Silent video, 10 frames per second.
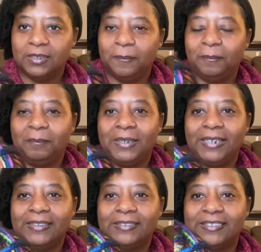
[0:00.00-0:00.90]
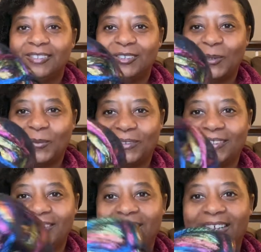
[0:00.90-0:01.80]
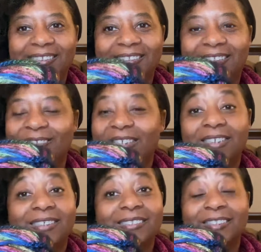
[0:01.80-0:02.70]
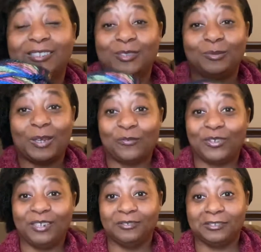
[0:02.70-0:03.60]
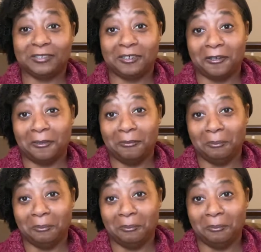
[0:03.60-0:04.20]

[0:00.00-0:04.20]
Man, this is so pretty. This is my favorite, y'all.